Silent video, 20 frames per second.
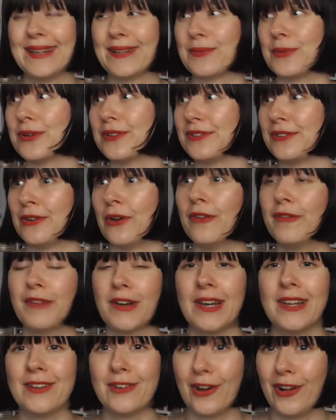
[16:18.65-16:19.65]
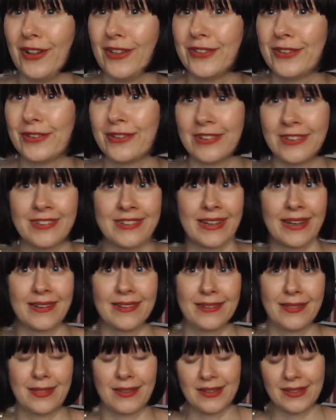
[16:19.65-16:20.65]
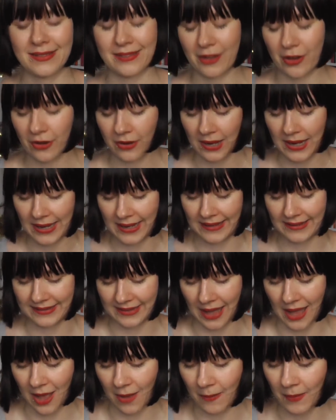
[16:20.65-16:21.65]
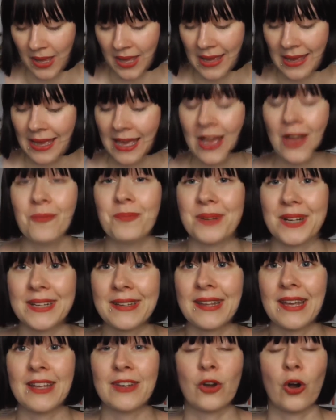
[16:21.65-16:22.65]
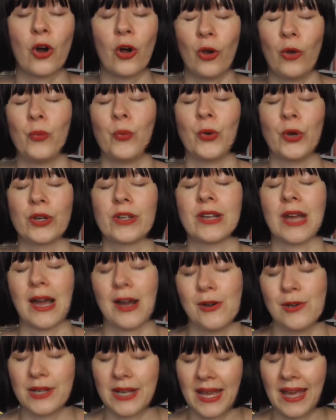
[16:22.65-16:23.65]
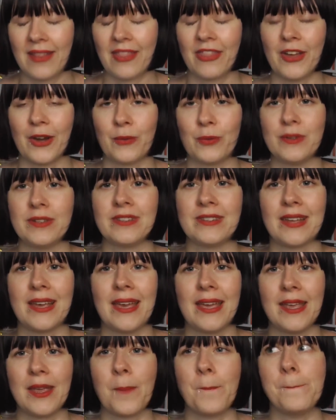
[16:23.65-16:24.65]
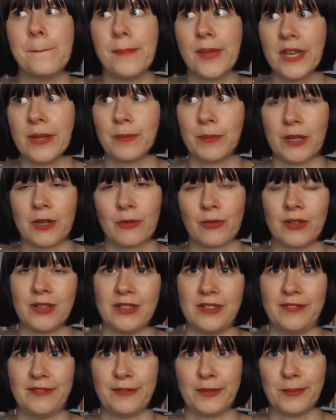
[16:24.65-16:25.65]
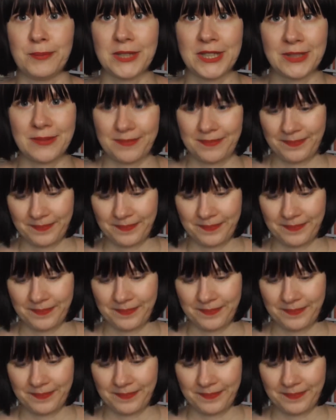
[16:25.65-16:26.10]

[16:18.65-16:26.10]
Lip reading: It was no fun at all to conduct this online exam, but it all worked out, and that was a big, big relief for me.